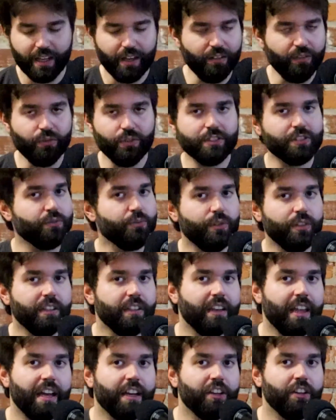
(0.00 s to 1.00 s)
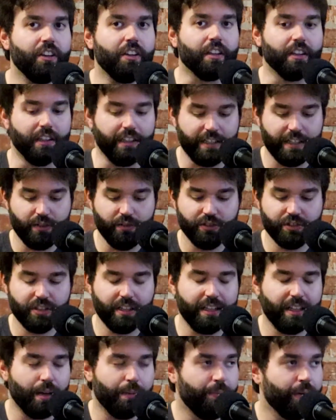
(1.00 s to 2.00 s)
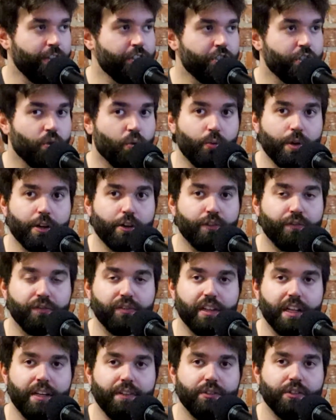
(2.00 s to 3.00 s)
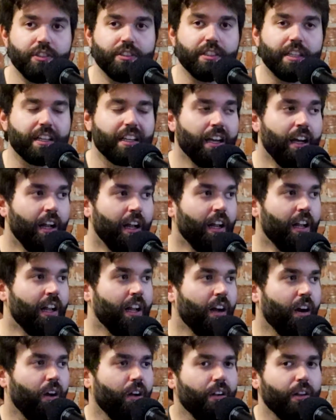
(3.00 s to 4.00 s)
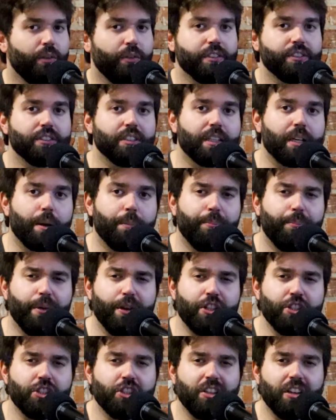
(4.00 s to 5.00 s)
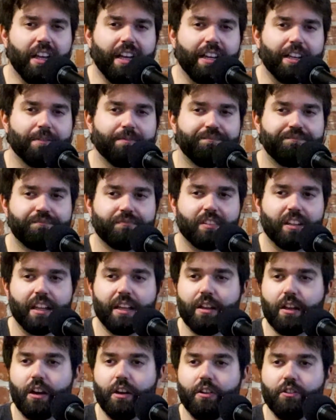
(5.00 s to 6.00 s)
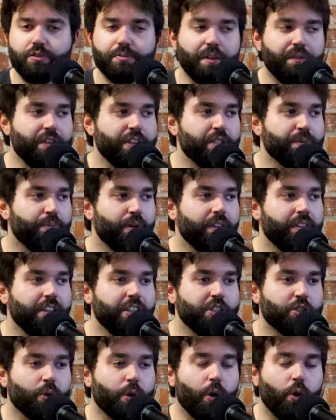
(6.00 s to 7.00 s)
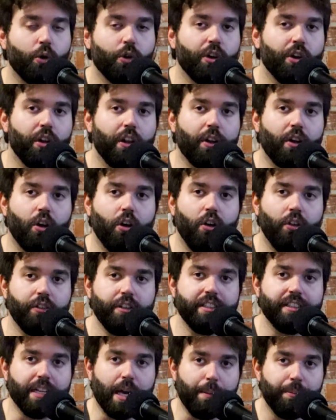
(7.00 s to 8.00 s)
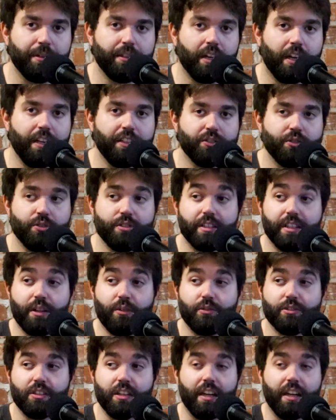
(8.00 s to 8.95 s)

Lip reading: It wasn't really that good. Like it was like a bunch of weird flavors. Like all it was like a bunch of like Like it was my friend's birthday, so we ordered like all these appetizers, and it was